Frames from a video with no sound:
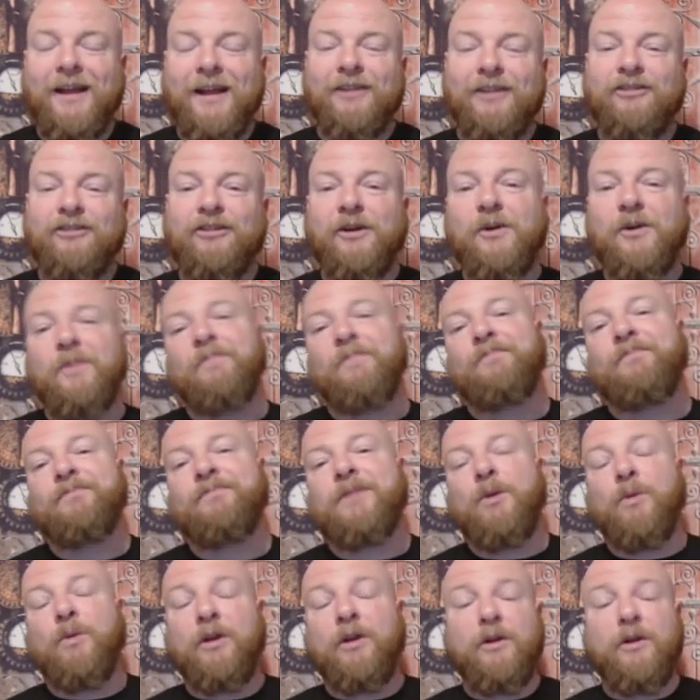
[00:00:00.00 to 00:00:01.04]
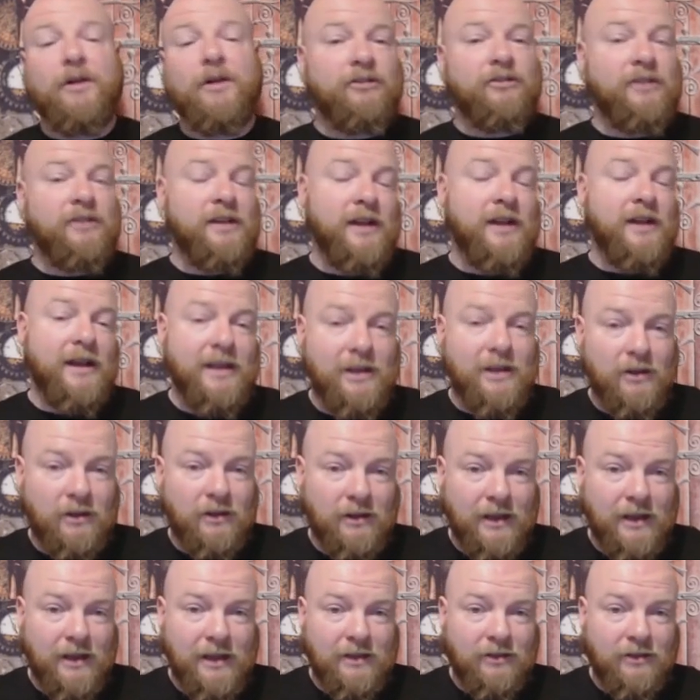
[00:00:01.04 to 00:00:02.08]
So, we're going to see an
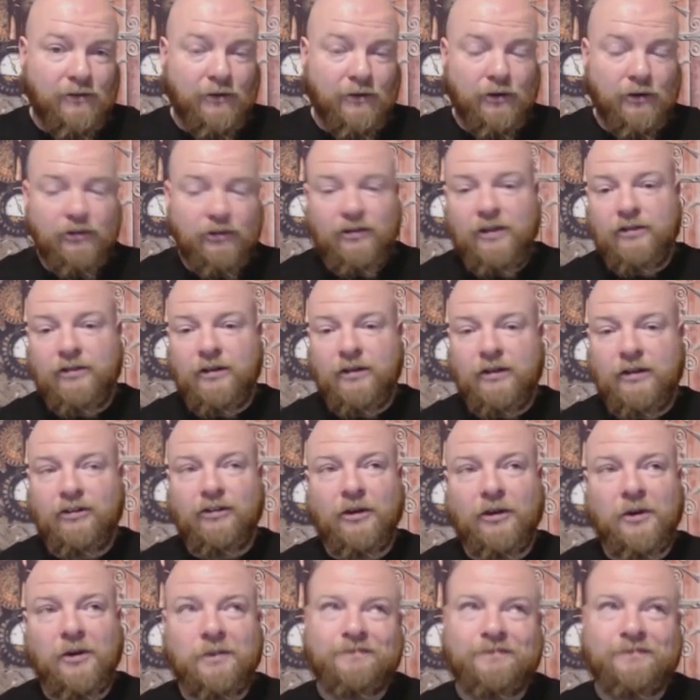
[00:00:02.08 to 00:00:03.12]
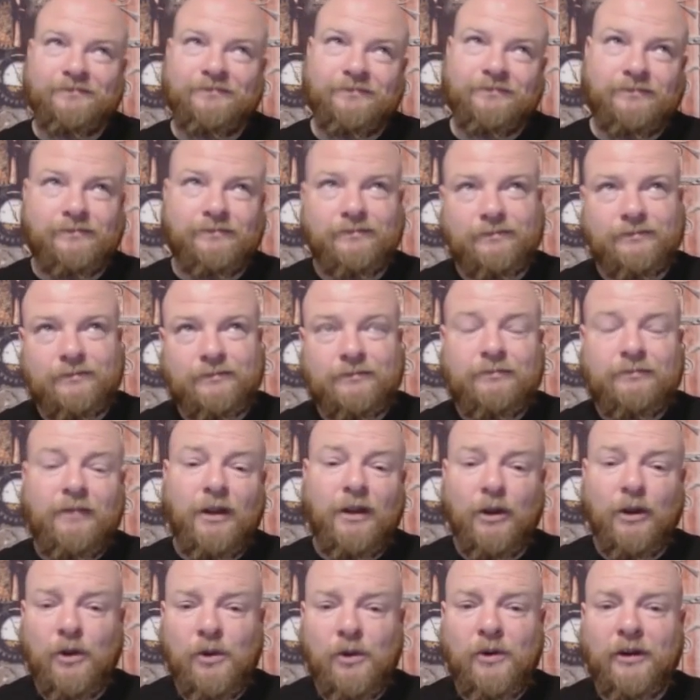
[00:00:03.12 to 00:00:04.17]
Aiel in the first season. So,
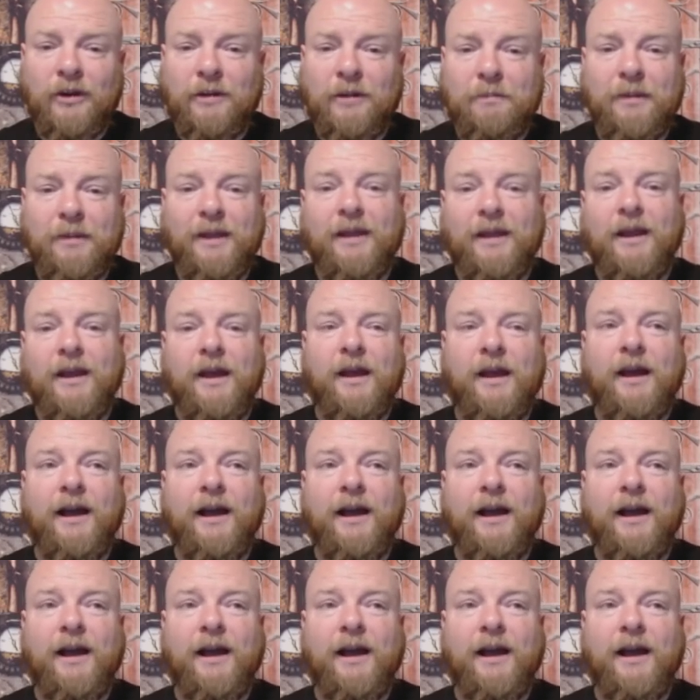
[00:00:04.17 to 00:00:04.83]
who could it be?